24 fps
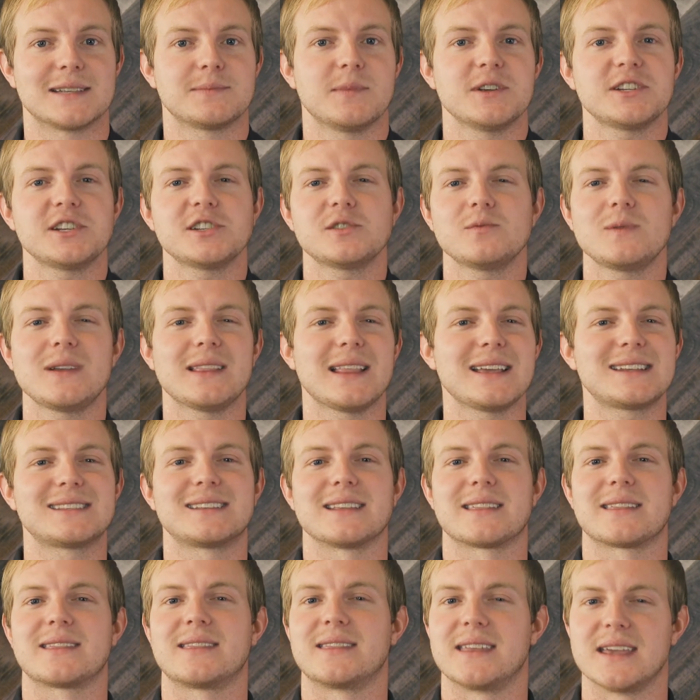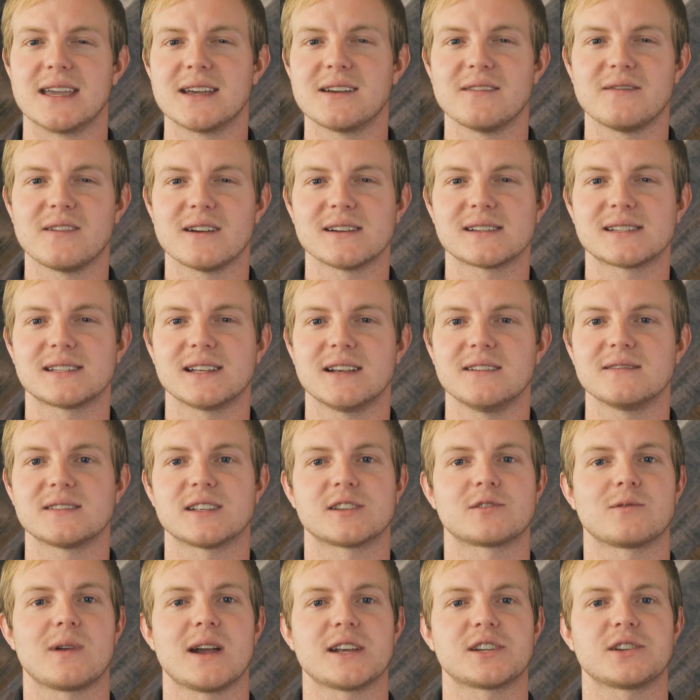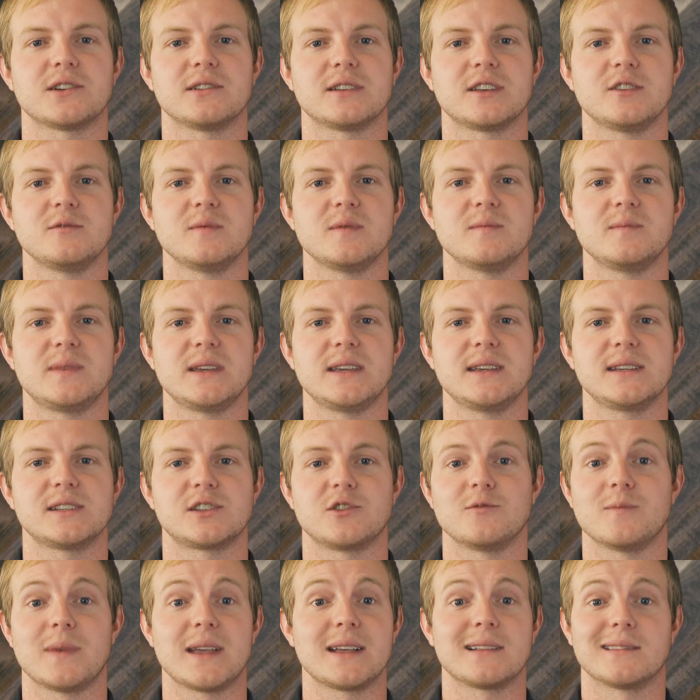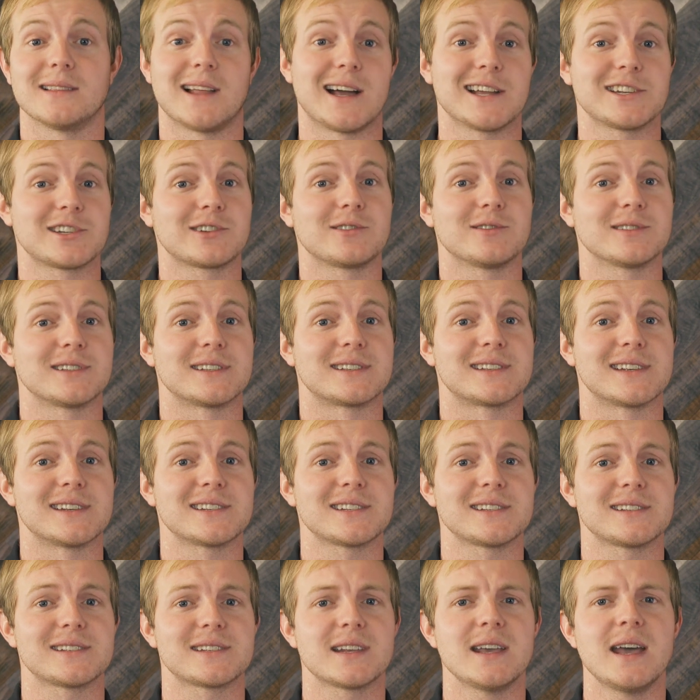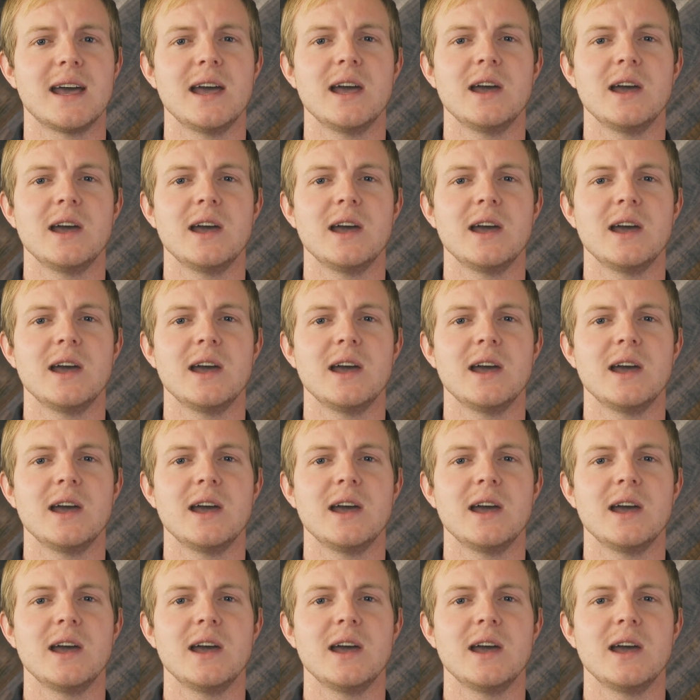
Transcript: As much as we like to think of ourselves as rational human beings who make logical decisions,